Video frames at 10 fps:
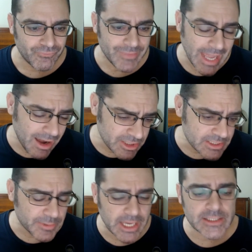Now, in
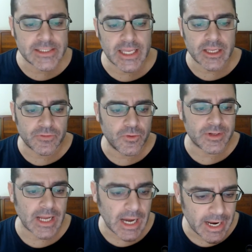some cases, they can
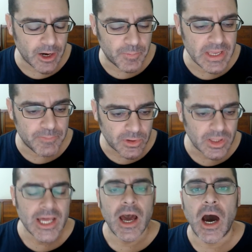afford to hire people
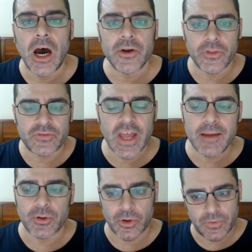under the
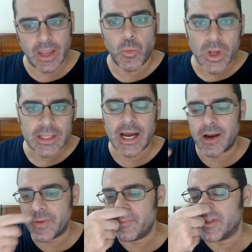table, or they will
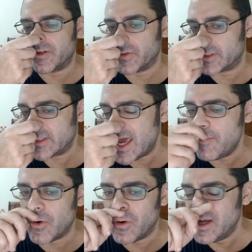hire people under the
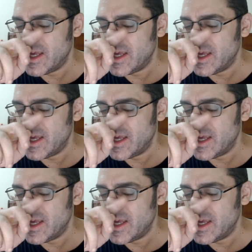table.